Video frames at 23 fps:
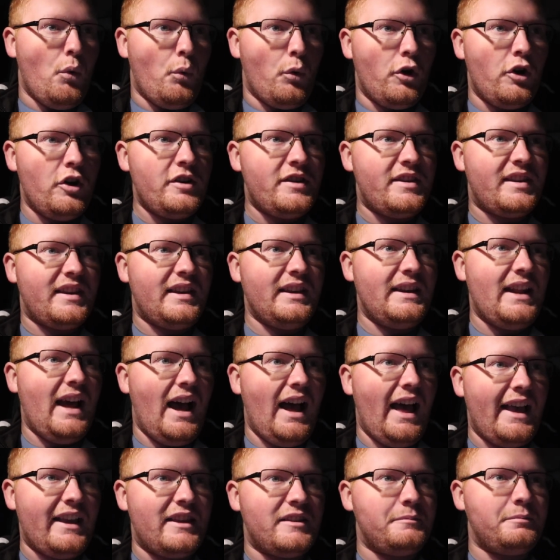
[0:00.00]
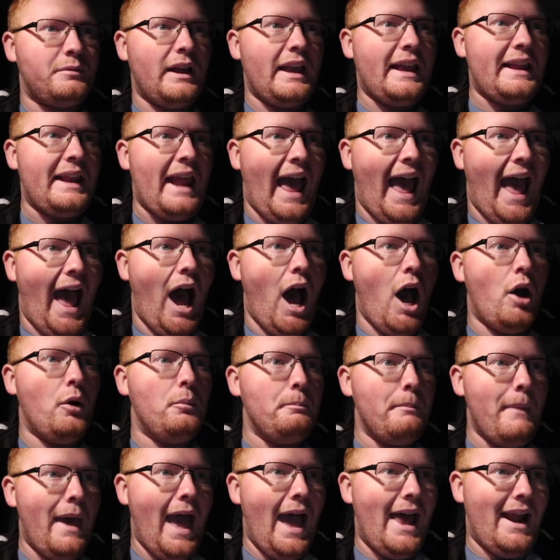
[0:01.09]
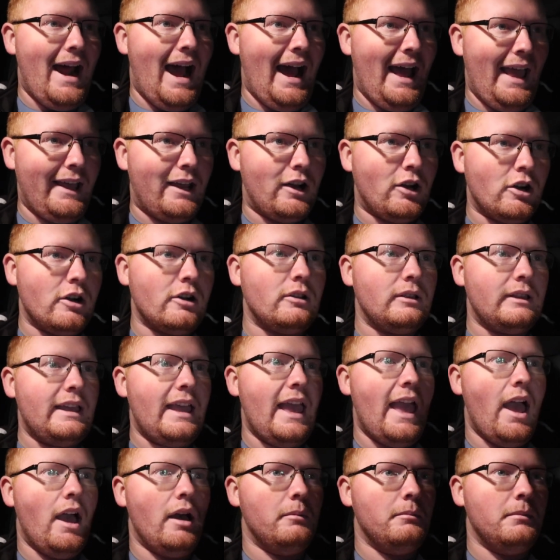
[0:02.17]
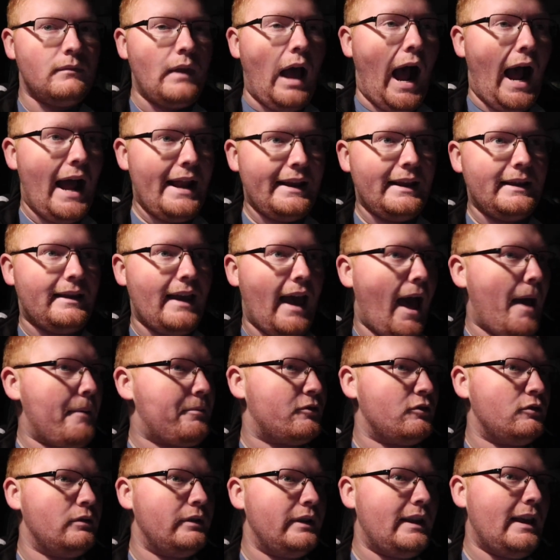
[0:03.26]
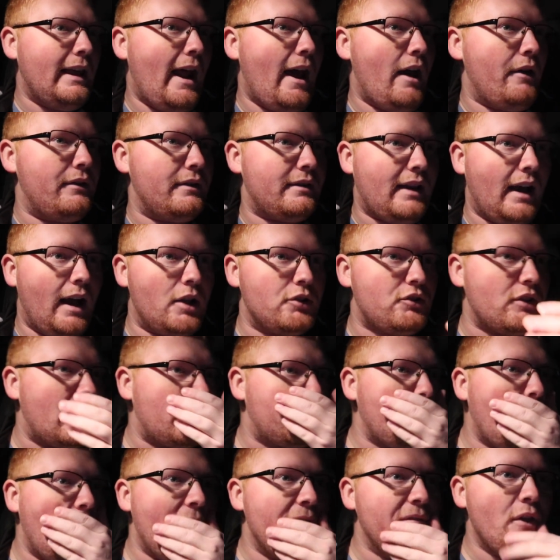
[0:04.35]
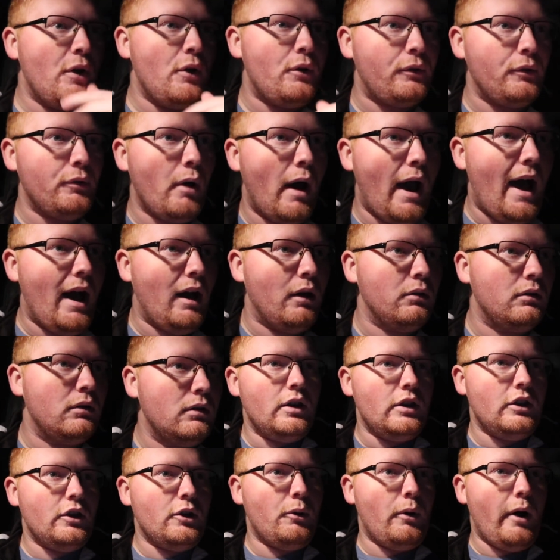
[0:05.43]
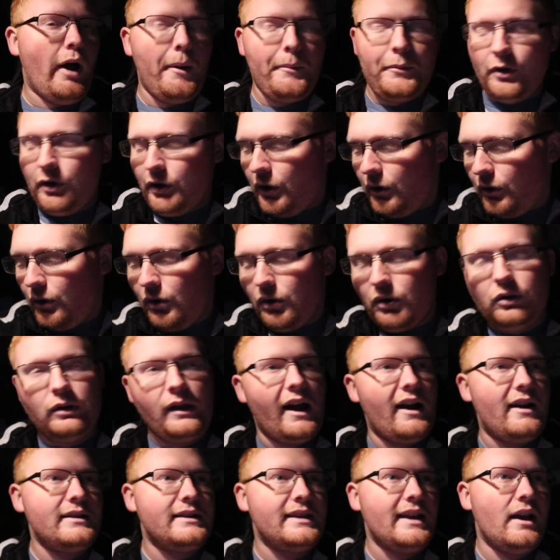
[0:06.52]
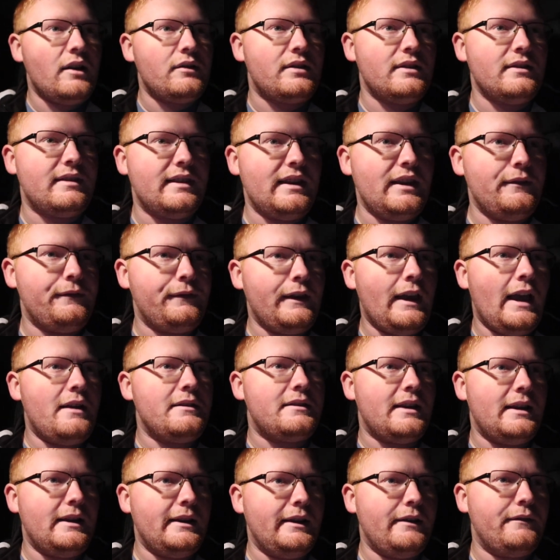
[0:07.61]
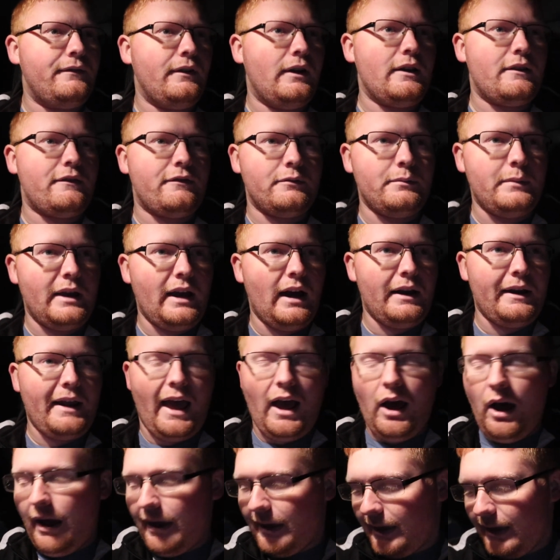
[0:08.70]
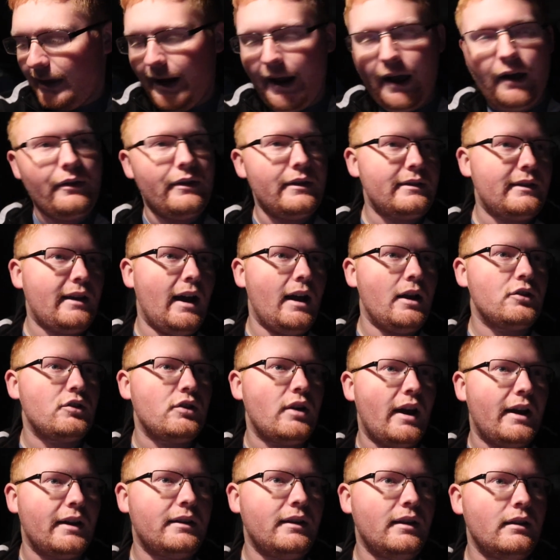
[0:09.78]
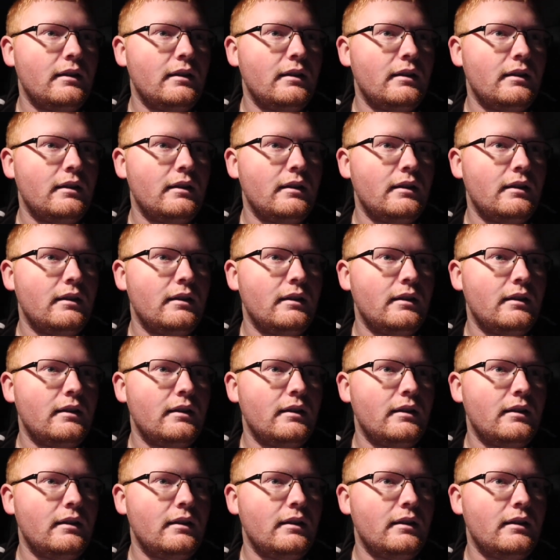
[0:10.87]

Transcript: Words cannot explain how mad I currently am. I need to absolutely get out of this contract, but I have no clue how. You know what, I'm gonna go to Uncle Larry's house and see if he has any advice for me on how I get out of this contract.